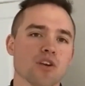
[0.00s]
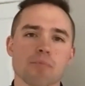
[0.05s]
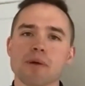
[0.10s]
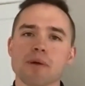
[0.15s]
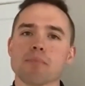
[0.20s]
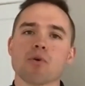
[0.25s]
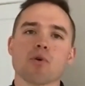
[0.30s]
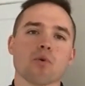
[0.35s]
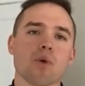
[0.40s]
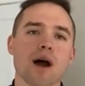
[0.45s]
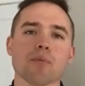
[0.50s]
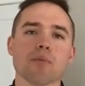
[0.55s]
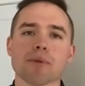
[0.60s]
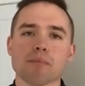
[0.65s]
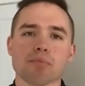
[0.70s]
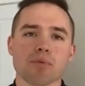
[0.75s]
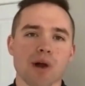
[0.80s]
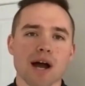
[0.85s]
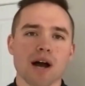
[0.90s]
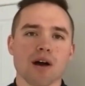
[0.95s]
people around me
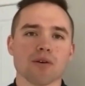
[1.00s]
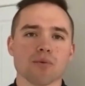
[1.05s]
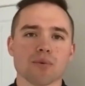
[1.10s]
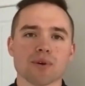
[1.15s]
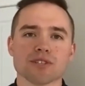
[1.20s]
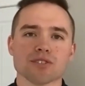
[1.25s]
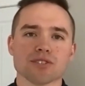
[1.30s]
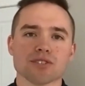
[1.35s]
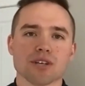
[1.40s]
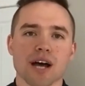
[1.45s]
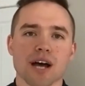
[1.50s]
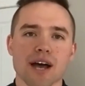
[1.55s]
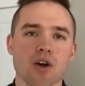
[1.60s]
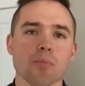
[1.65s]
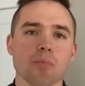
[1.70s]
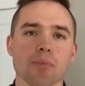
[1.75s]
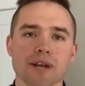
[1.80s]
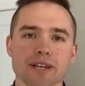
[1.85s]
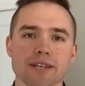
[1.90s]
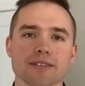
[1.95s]
proud, which I
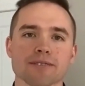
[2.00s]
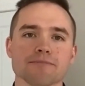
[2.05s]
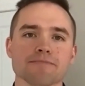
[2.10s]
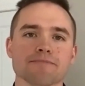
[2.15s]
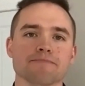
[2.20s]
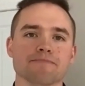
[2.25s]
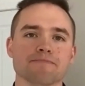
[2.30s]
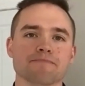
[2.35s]
hope I did.